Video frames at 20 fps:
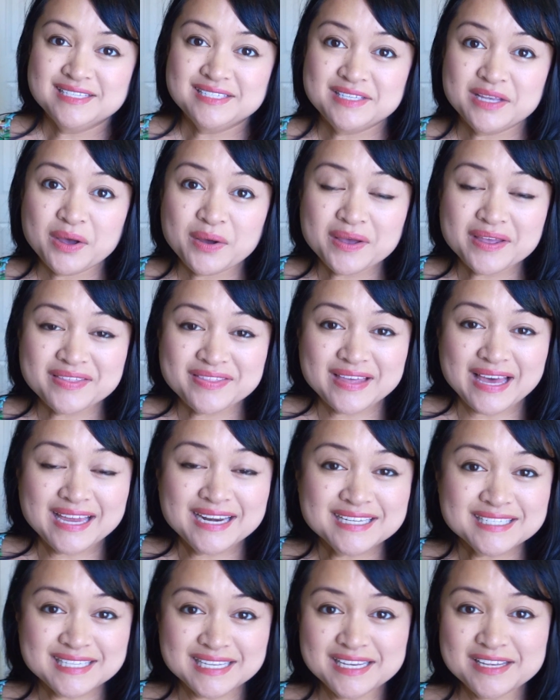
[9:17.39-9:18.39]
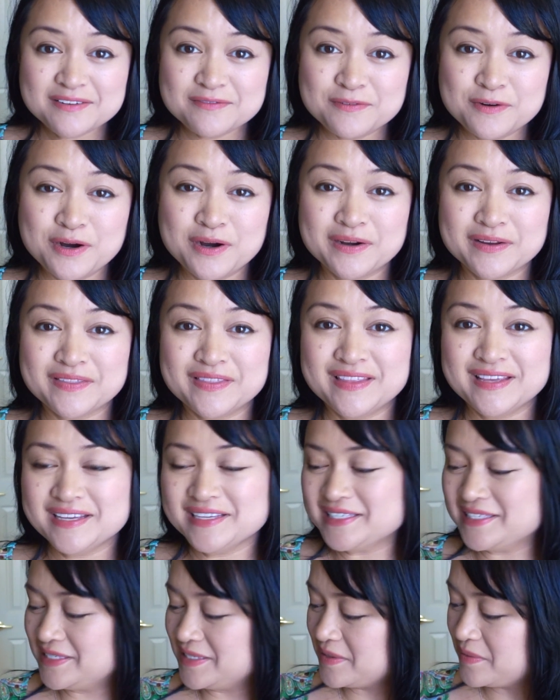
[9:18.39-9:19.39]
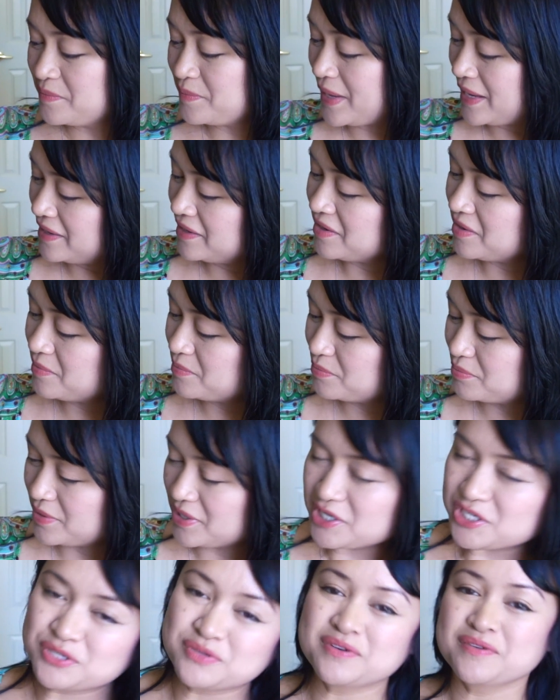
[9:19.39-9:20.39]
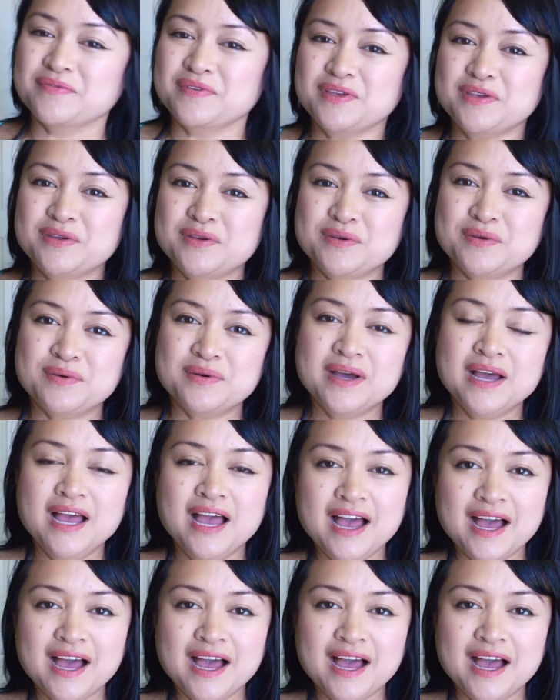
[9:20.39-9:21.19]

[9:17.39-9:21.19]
So that is it for this makeup brush review.